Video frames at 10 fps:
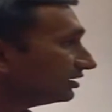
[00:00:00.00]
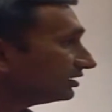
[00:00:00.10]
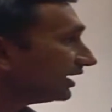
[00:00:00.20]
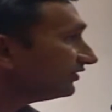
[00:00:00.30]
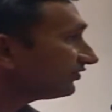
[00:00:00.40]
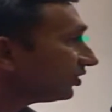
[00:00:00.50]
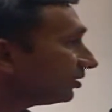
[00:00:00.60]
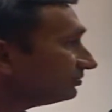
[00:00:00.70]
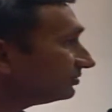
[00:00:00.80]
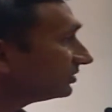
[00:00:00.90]
right
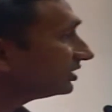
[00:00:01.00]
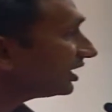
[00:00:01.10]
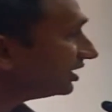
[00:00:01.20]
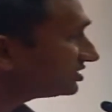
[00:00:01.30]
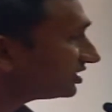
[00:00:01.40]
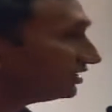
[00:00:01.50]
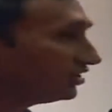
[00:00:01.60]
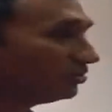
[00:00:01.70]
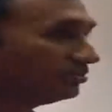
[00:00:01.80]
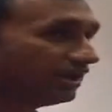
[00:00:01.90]
from culture
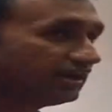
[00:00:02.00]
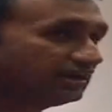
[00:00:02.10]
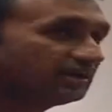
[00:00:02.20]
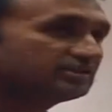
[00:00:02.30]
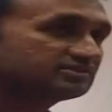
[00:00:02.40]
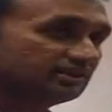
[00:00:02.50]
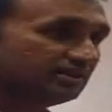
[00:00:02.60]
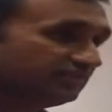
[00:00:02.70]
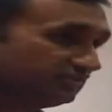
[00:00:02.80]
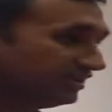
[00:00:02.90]
to agriculture and
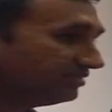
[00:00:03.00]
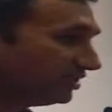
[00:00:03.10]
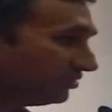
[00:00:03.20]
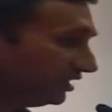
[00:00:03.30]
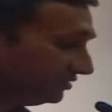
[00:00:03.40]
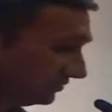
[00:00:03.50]
everything in between.